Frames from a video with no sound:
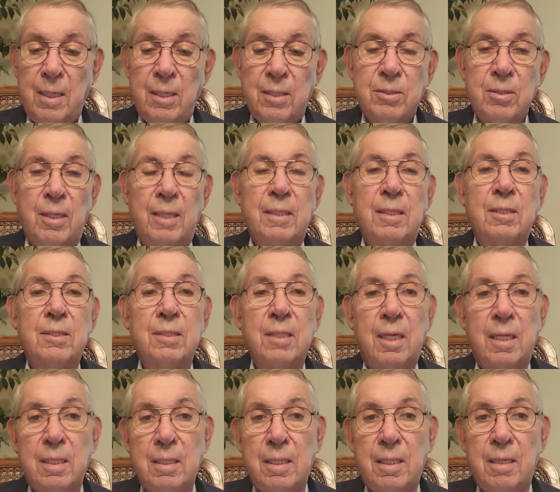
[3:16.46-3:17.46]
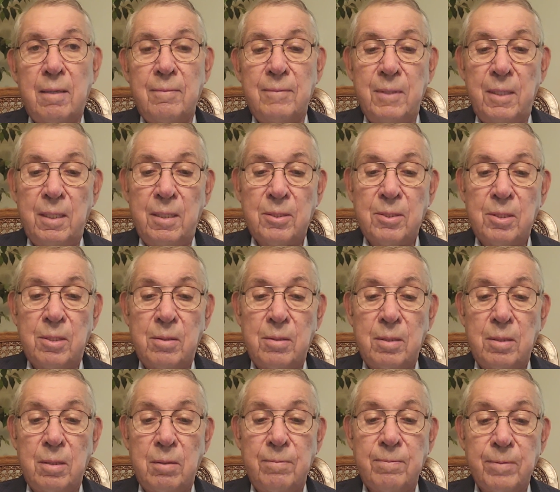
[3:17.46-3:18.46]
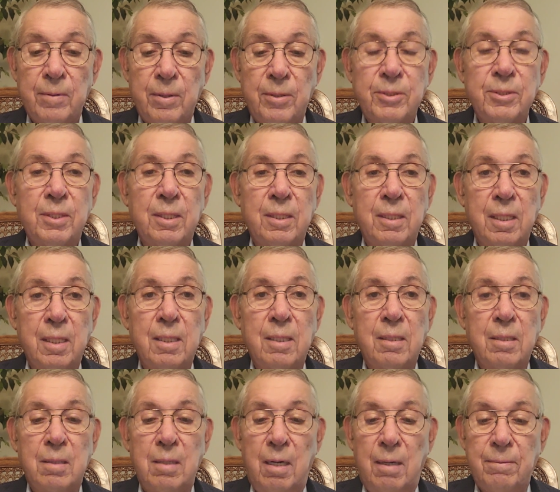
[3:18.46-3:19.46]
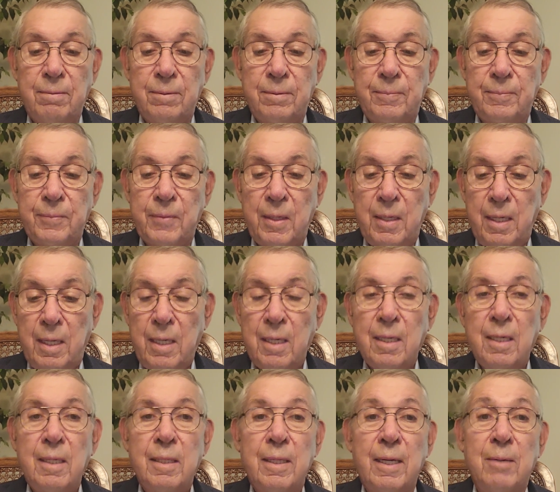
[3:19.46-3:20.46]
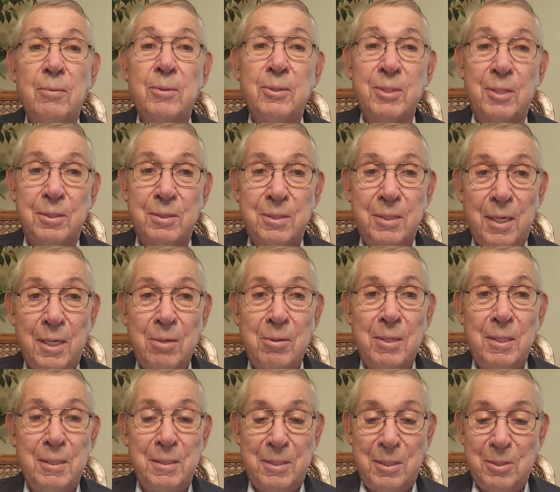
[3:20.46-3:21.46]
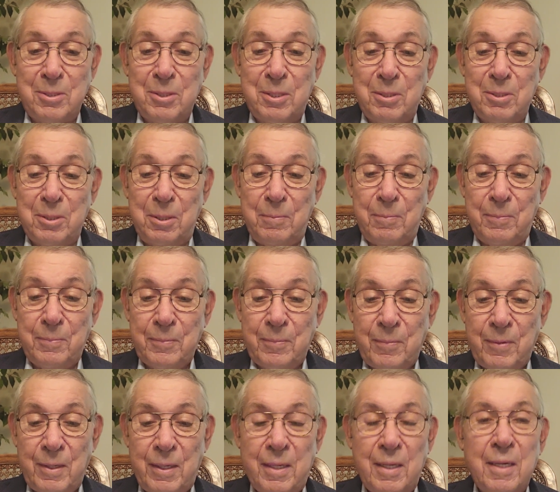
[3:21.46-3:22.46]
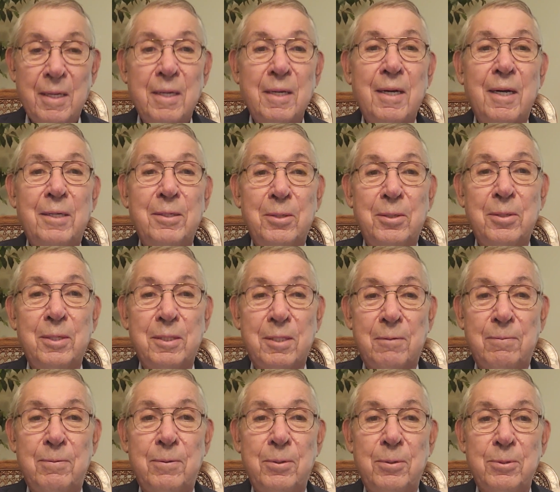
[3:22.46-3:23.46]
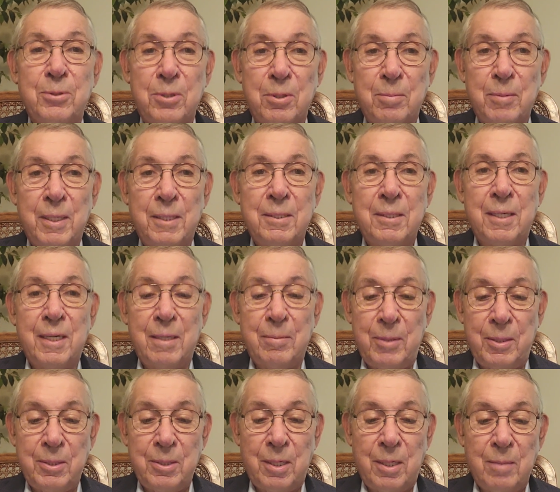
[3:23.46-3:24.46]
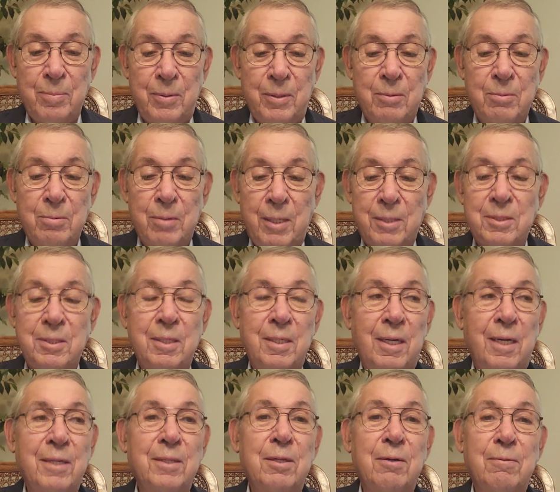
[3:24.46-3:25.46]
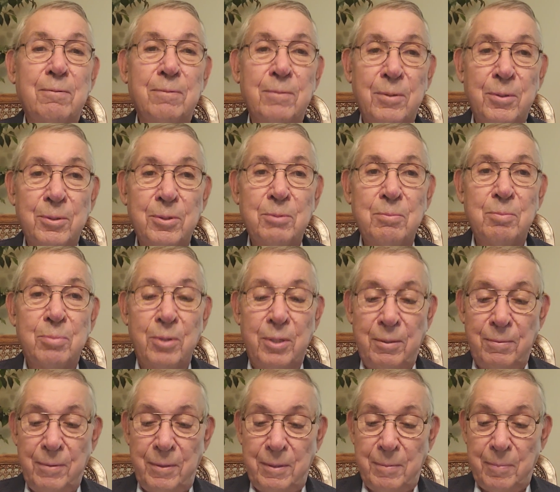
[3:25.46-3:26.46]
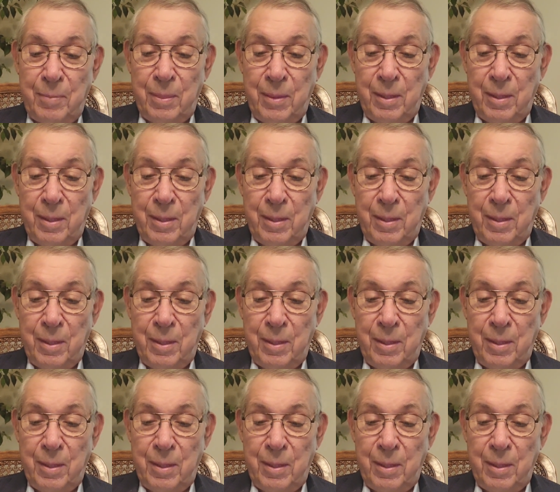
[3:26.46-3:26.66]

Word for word: so I decided to have DSO go first and kick it off. That was a daring decision. I knew that the future of my time at DARPA rested on the first briefing.